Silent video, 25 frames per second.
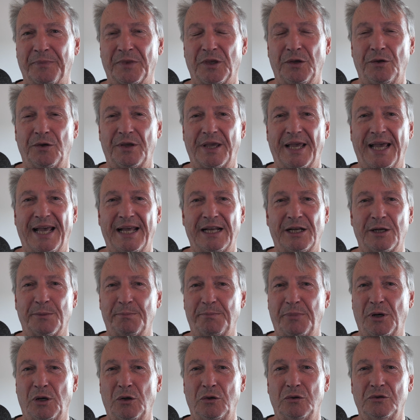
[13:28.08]
You can't
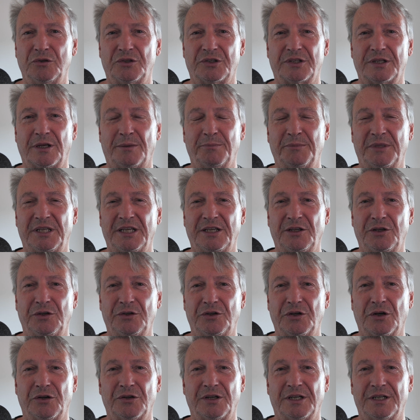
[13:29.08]
oppose something you
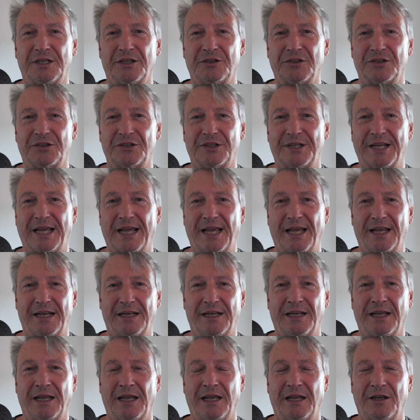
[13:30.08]
don't
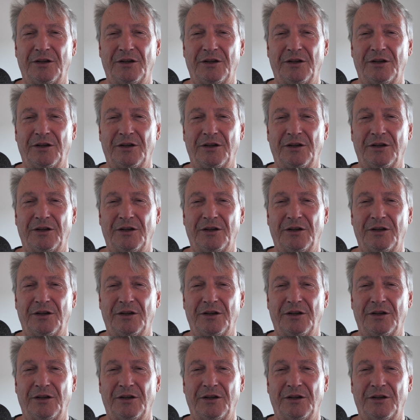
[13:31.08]
understand.